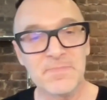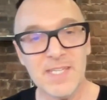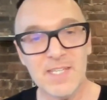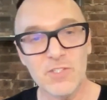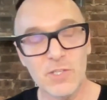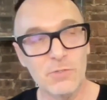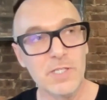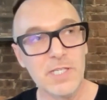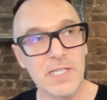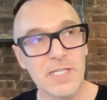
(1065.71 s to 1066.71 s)
And so
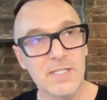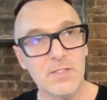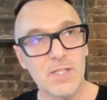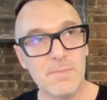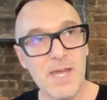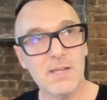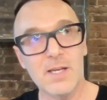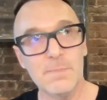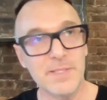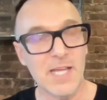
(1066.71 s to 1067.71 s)
the amount of
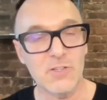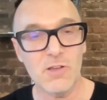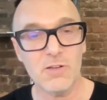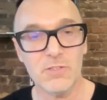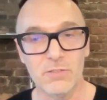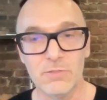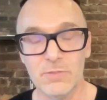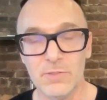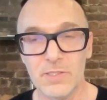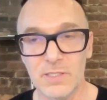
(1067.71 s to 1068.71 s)
companies I talk
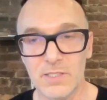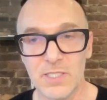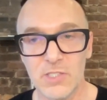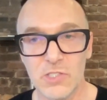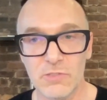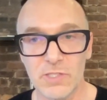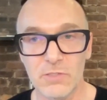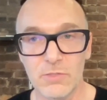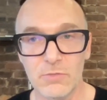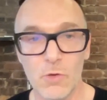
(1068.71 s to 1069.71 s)
to in this industry
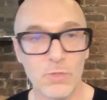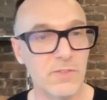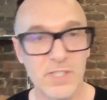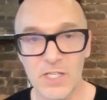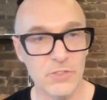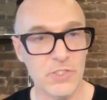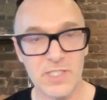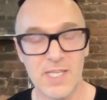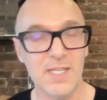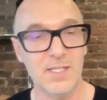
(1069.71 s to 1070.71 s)
who don't even
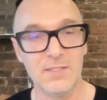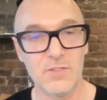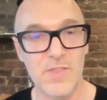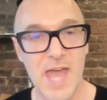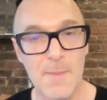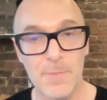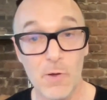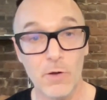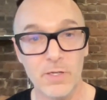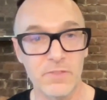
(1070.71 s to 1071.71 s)
understand that
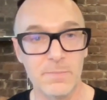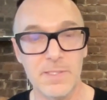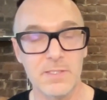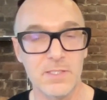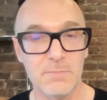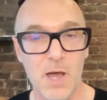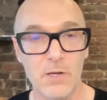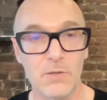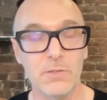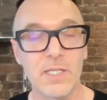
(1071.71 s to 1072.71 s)
part of the business
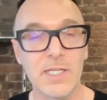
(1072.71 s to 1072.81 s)
model